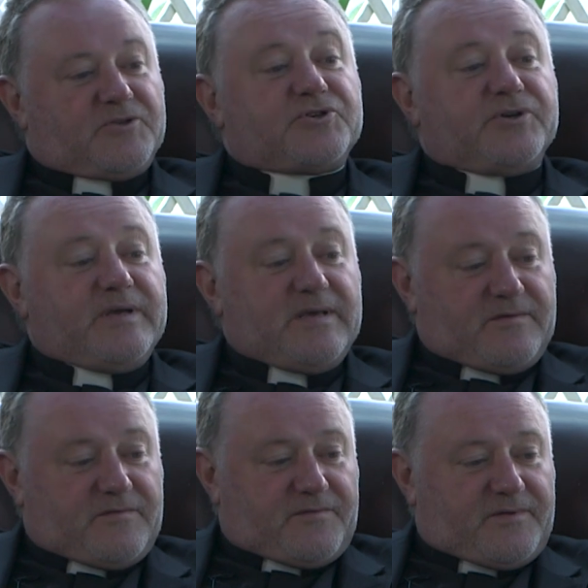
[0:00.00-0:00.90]

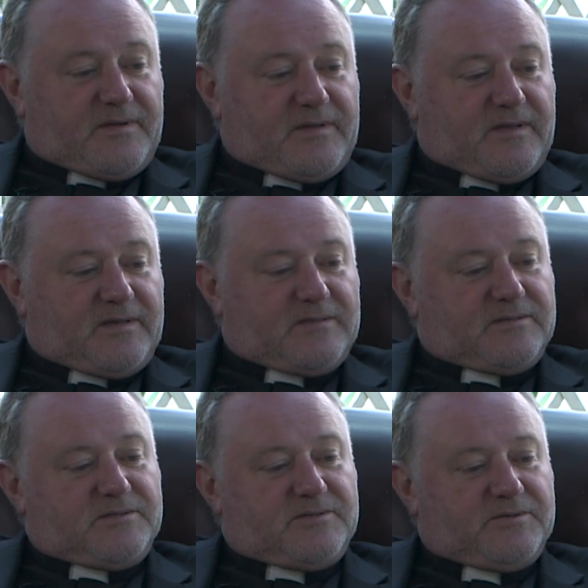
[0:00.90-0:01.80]
achieved
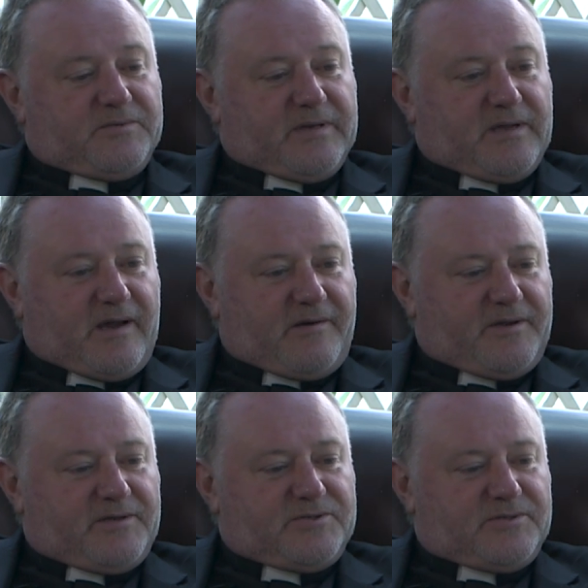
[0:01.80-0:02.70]
is to
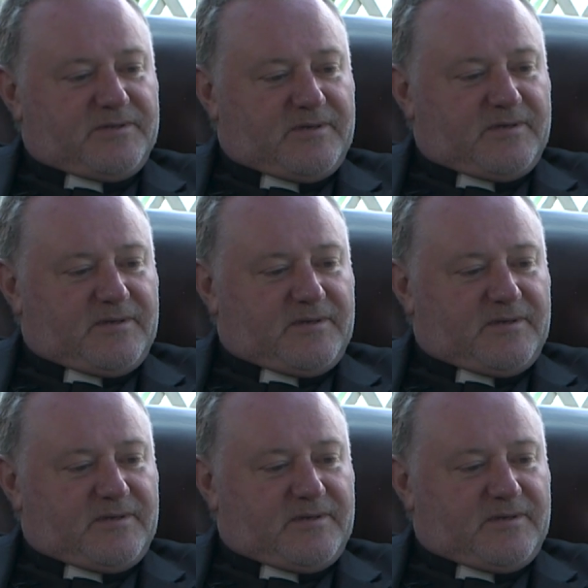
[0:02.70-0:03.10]
encourage